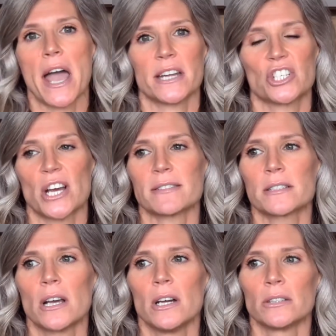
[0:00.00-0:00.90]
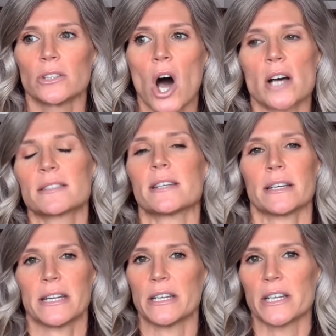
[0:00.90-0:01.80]
I had just lost it
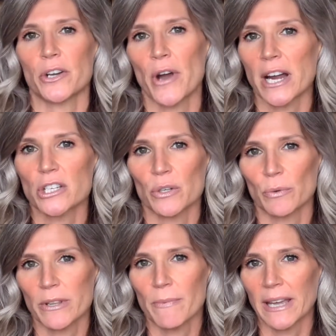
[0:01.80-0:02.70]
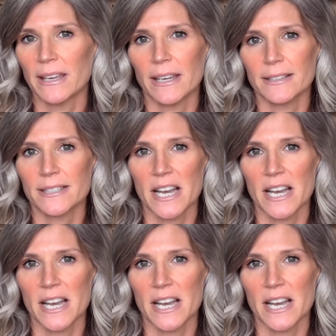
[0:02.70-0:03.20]
in an interaction with my kids,